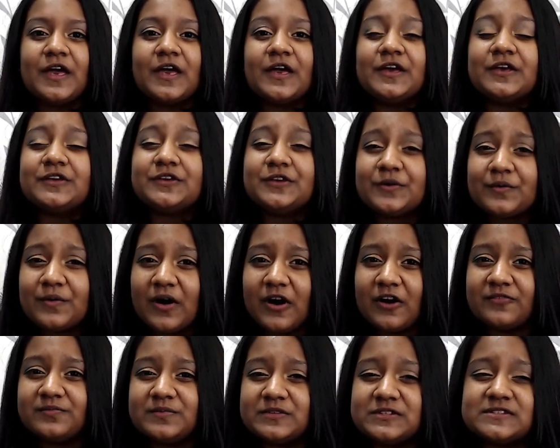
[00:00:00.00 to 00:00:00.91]
You
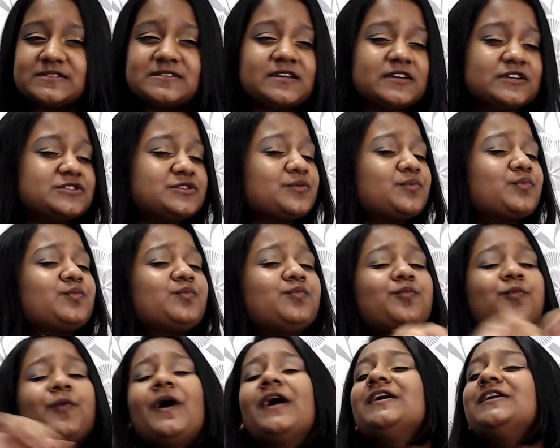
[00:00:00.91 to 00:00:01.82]
have been such a
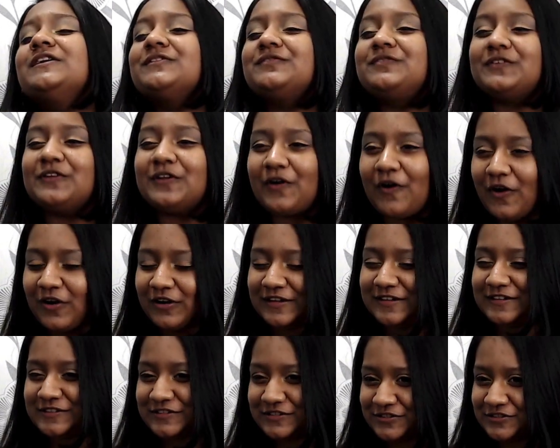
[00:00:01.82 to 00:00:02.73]
wonderful
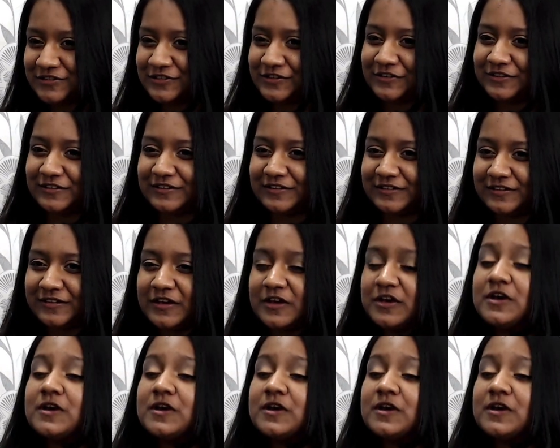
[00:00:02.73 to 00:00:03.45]
audience, children.